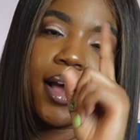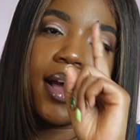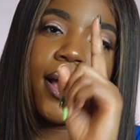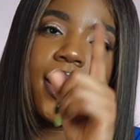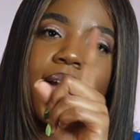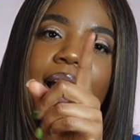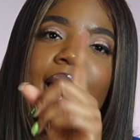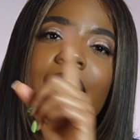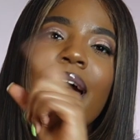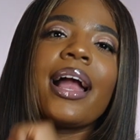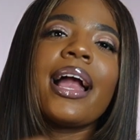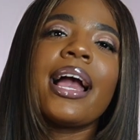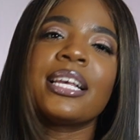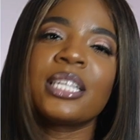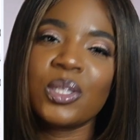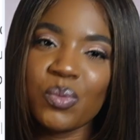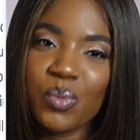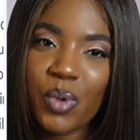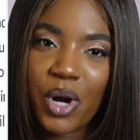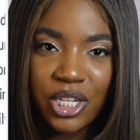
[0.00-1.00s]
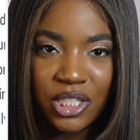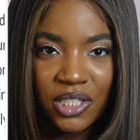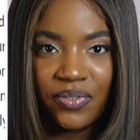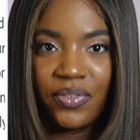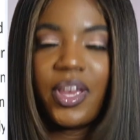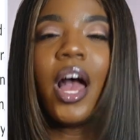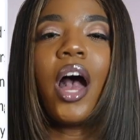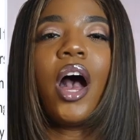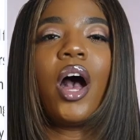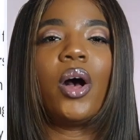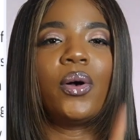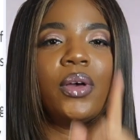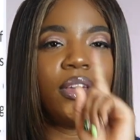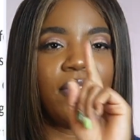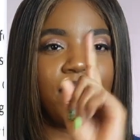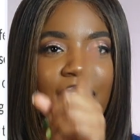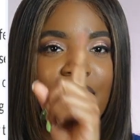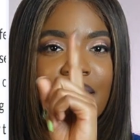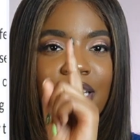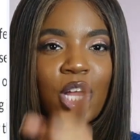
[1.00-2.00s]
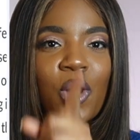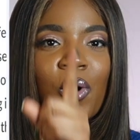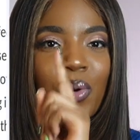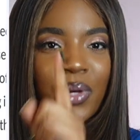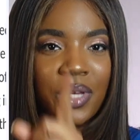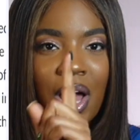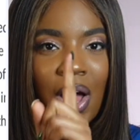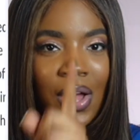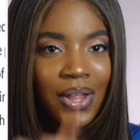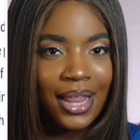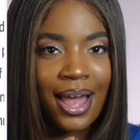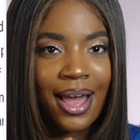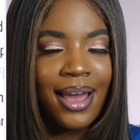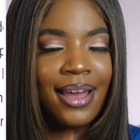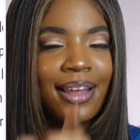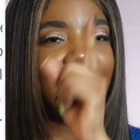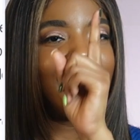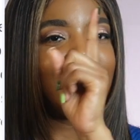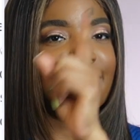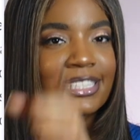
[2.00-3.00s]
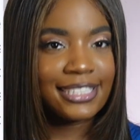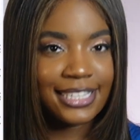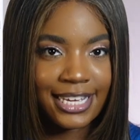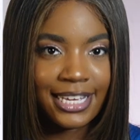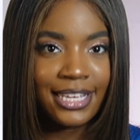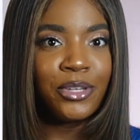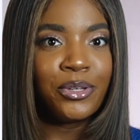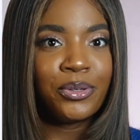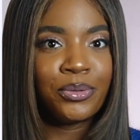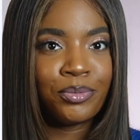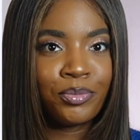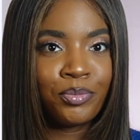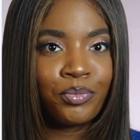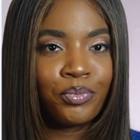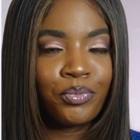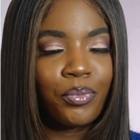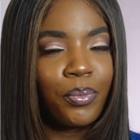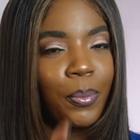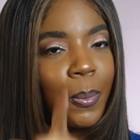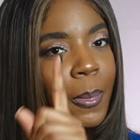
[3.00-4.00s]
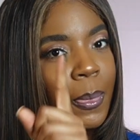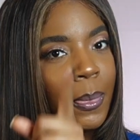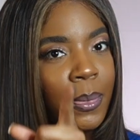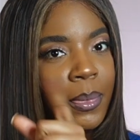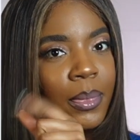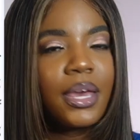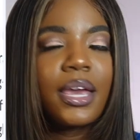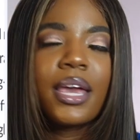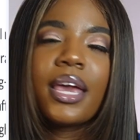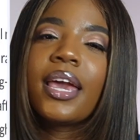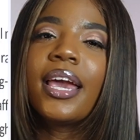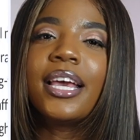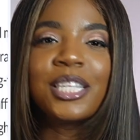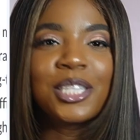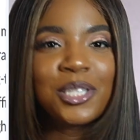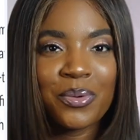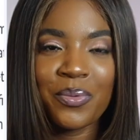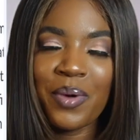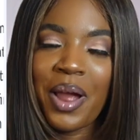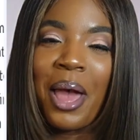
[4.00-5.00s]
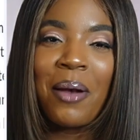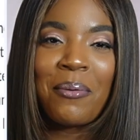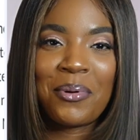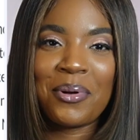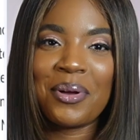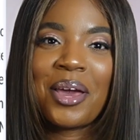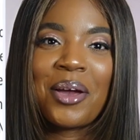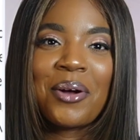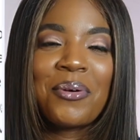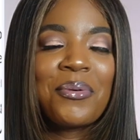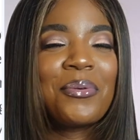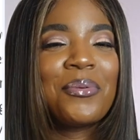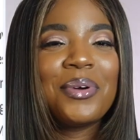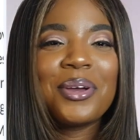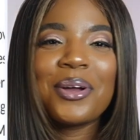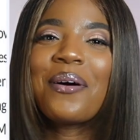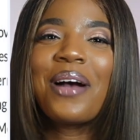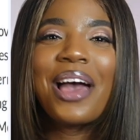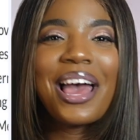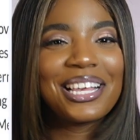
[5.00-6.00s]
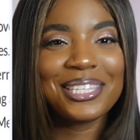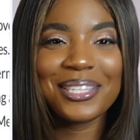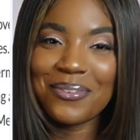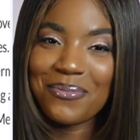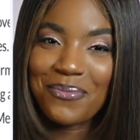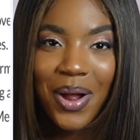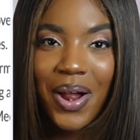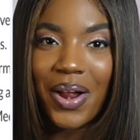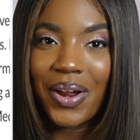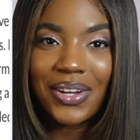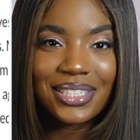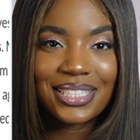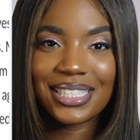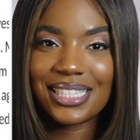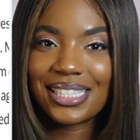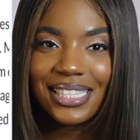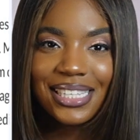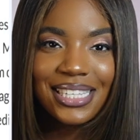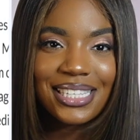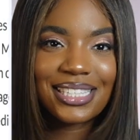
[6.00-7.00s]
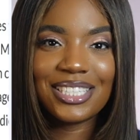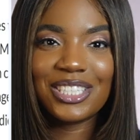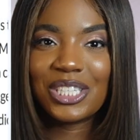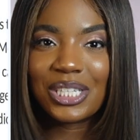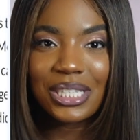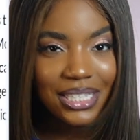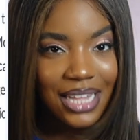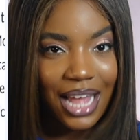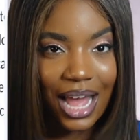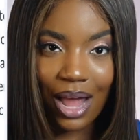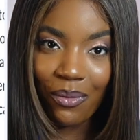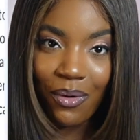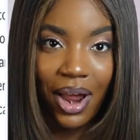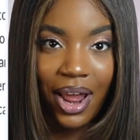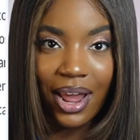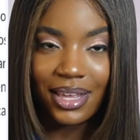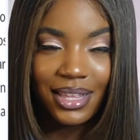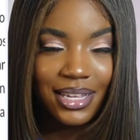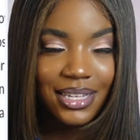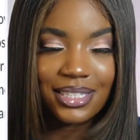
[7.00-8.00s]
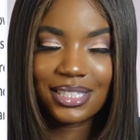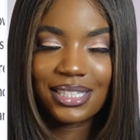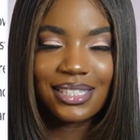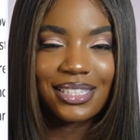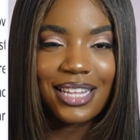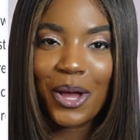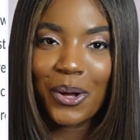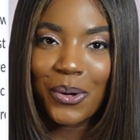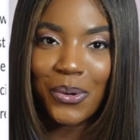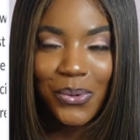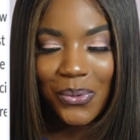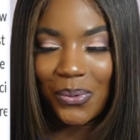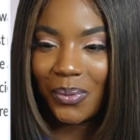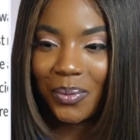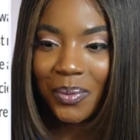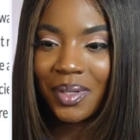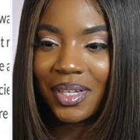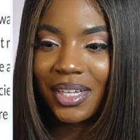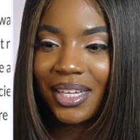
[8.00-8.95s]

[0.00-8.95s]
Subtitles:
I got some words for y'all. If I know who y'all are and I see you, it's a wrap, okay? Well, we're gonna have some words, because this is just not right. It's just not cool.